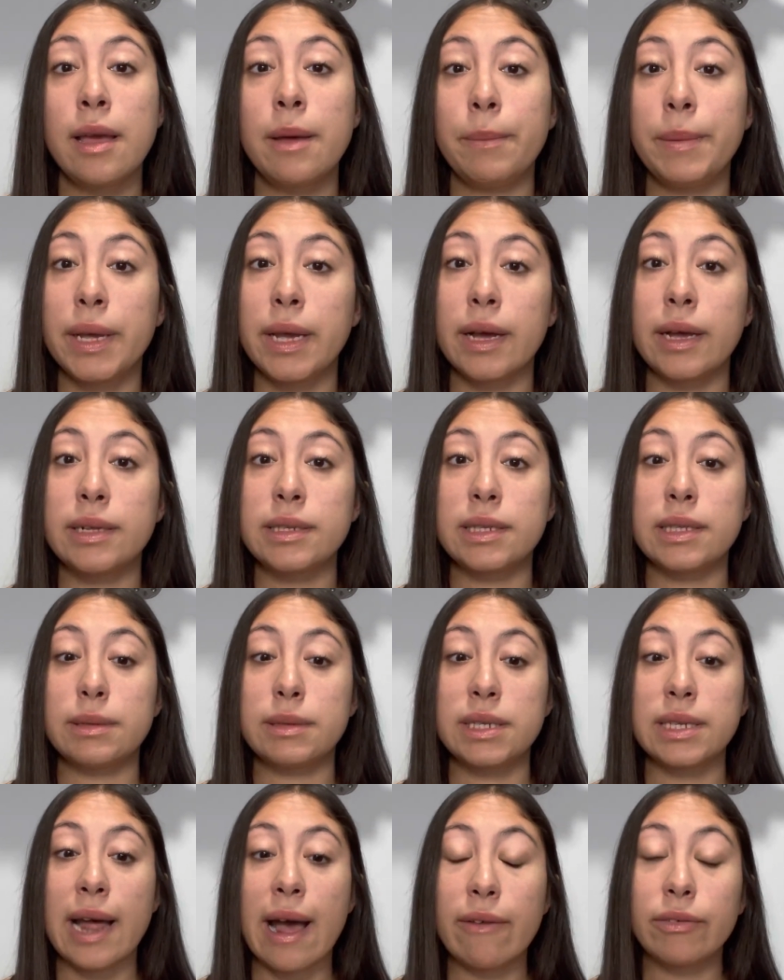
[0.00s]
because the
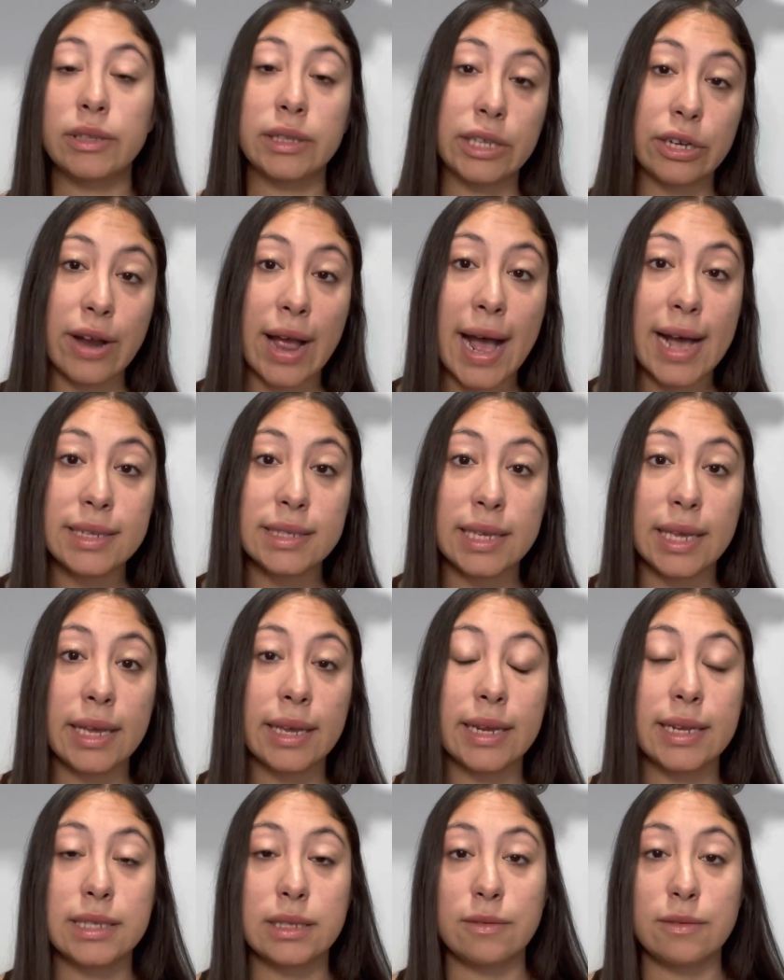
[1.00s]
staff that they're asking is